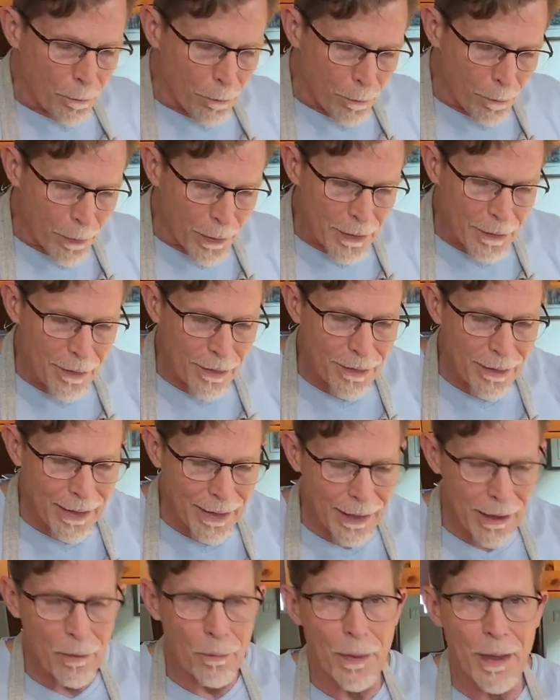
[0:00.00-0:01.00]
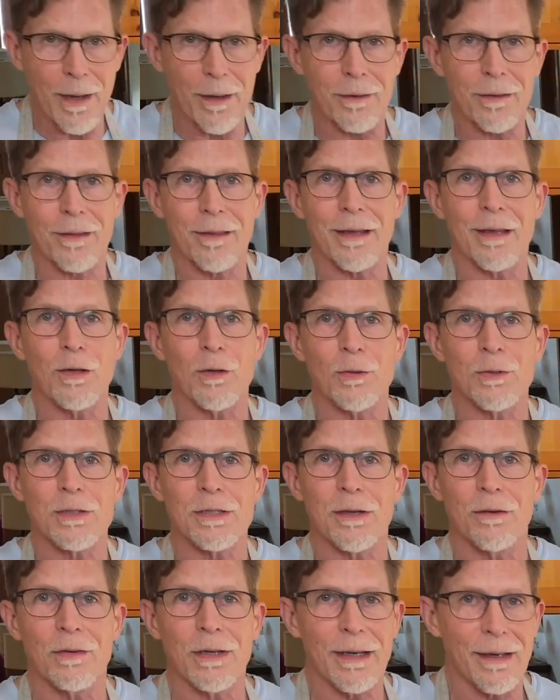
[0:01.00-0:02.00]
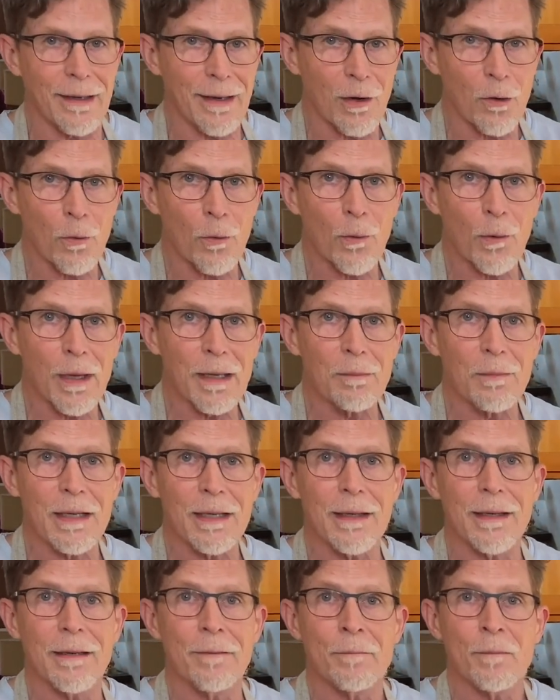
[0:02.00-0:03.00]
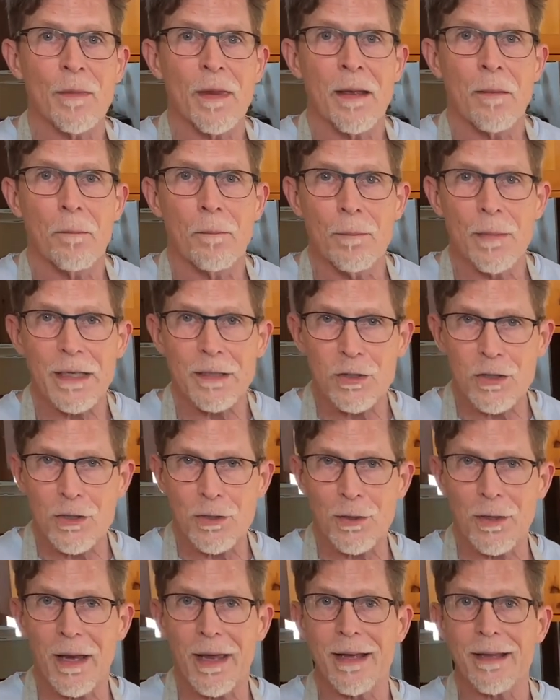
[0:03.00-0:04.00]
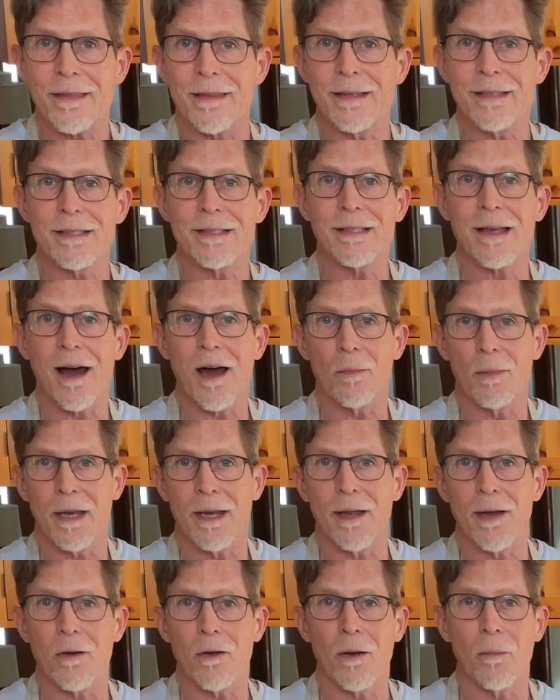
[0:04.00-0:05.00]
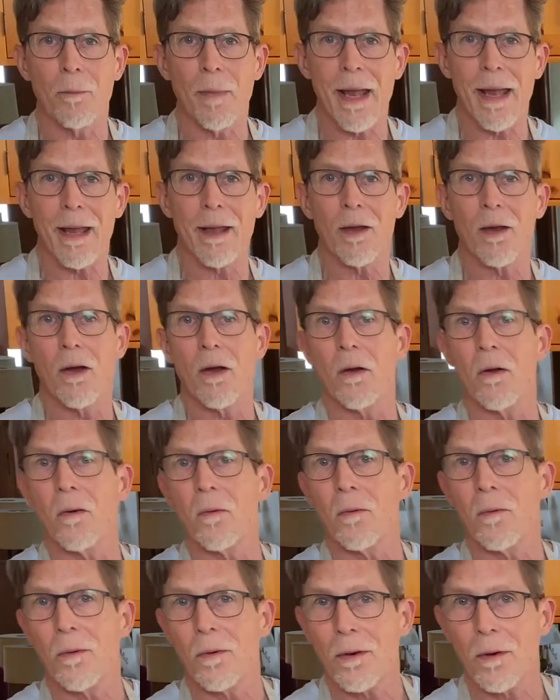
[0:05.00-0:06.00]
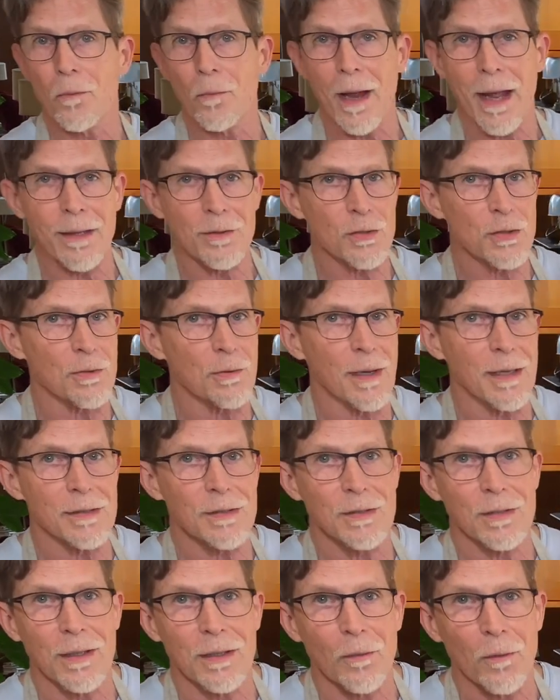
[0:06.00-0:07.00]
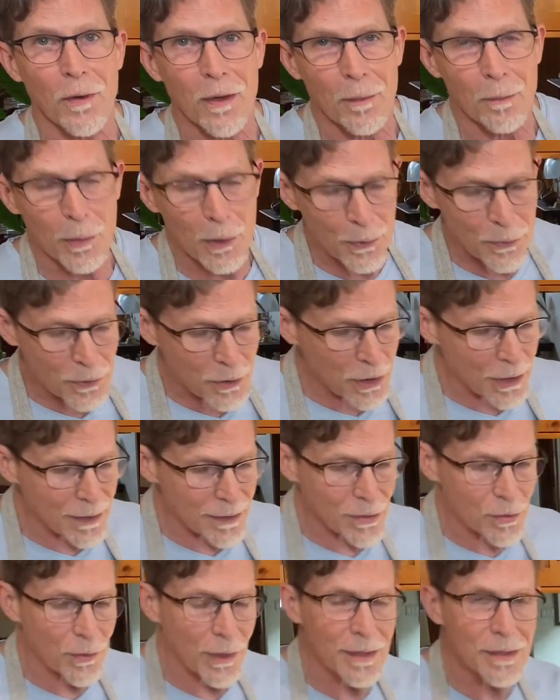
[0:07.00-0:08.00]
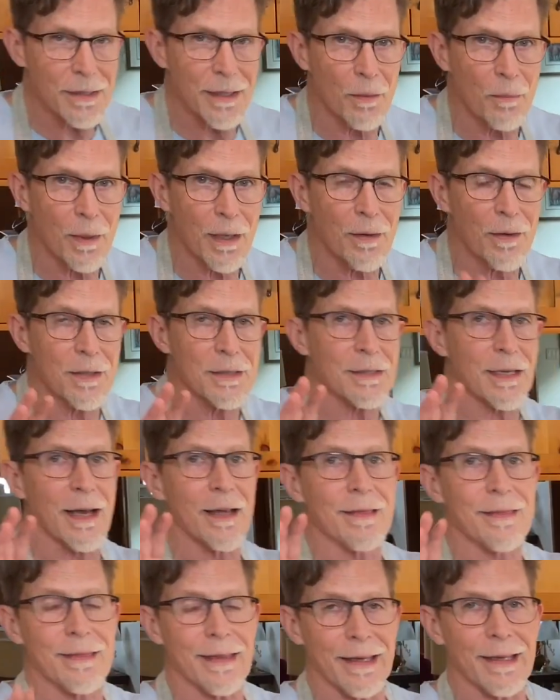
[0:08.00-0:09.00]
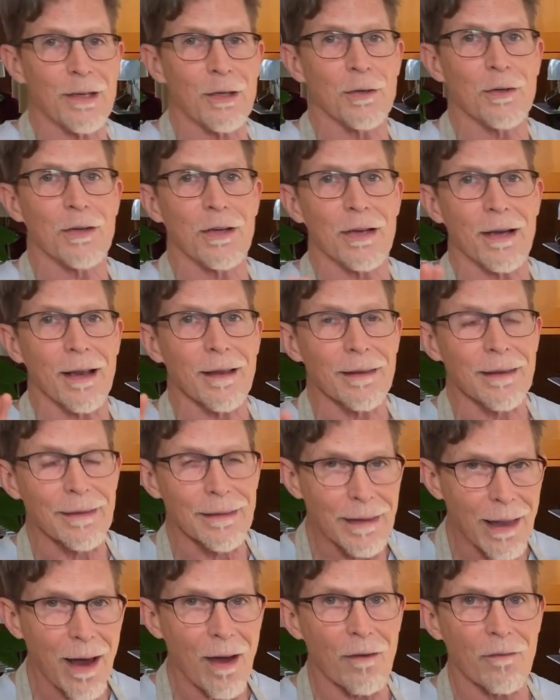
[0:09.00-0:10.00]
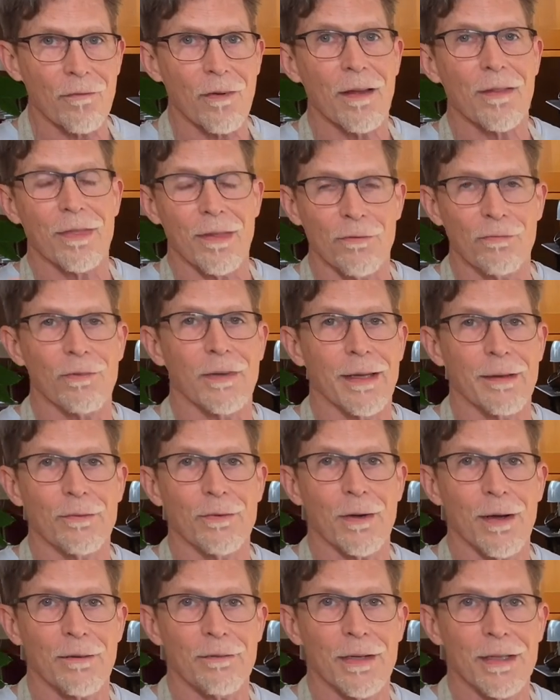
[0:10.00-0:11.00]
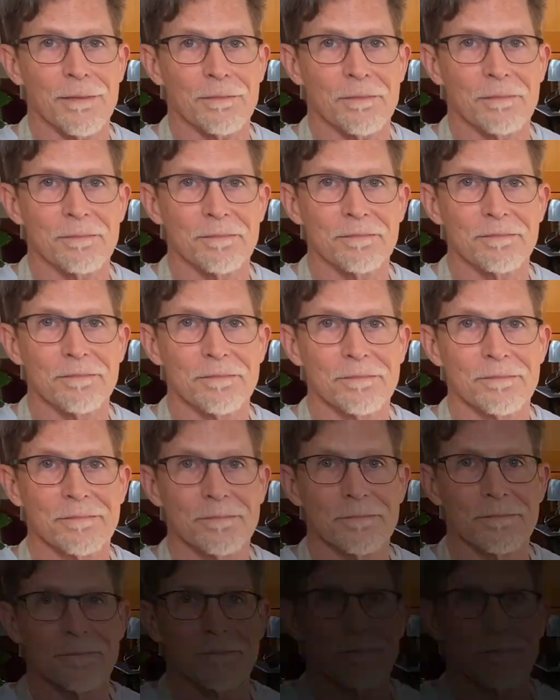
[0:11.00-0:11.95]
But think about the use of it in a creamy mixture like this habanero mayo or a ranch dressing or a blue cheese dressing, because I think you're going to love the flavor of